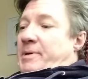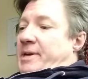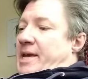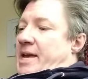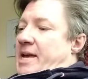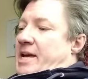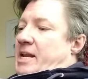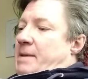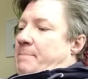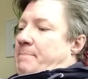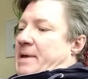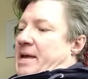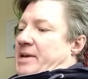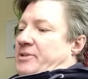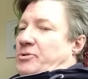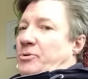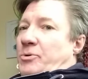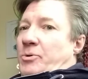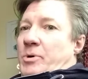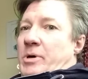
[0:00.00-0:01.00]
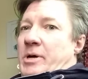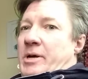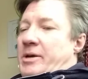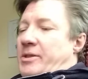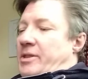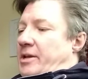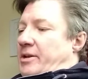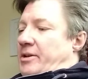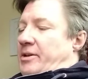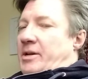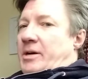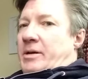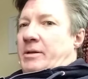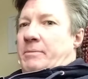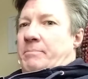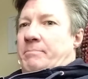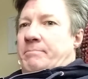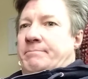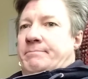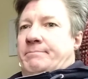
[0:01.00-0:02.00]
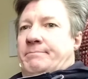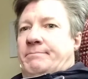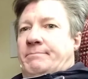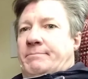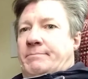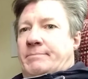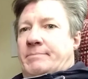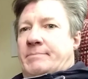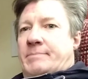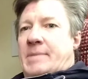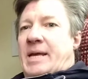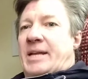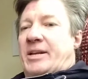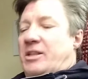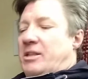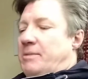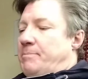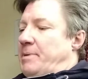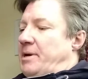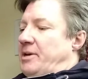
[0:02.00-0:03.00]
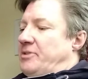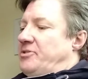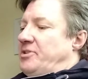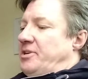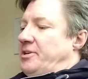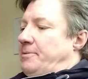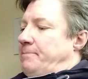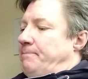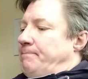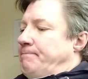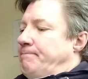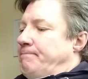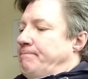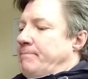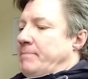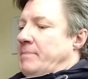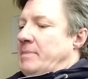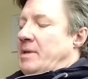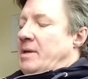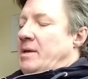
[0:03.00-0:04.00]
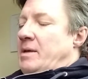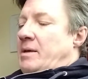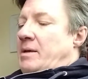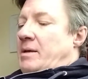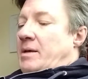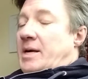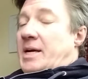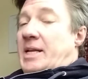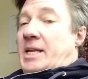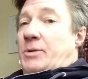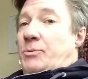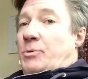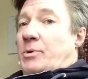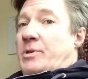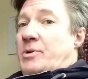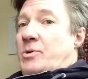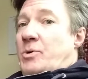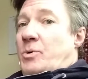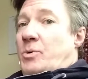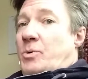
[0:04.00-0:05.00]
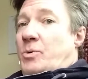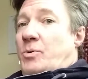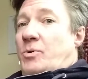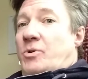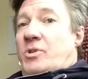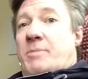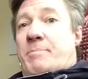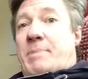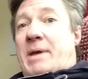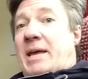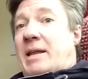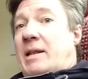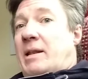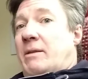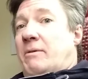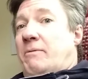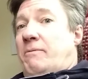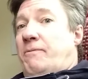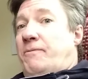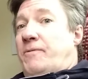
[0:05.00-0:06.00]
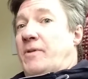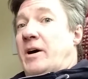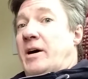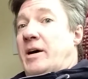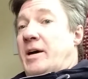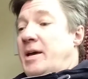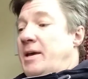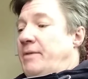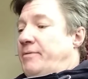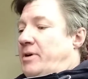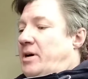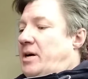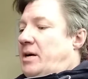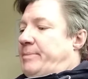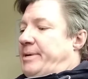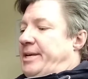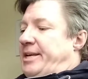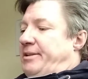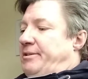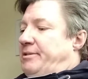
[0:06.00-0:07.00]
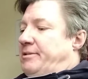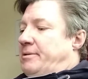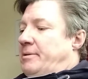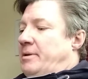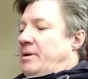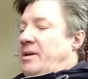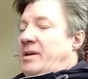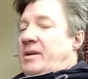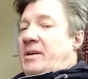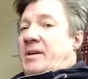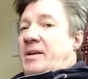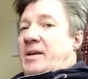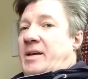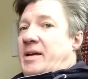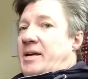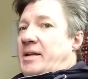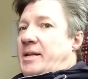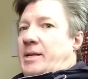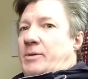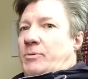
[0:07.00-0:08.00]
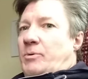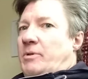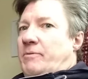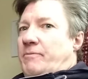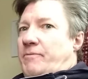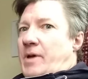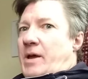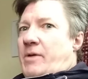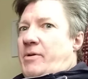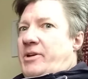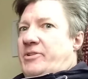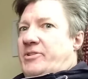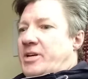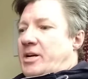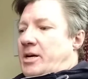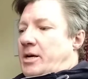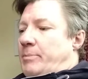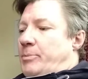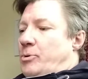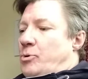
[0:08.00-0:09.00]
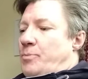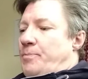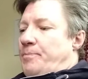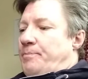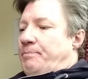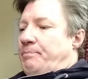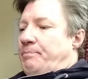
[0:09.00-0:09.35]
And a battle that none had expected, and it was called the Battle of Five Armies, and it was very terrible.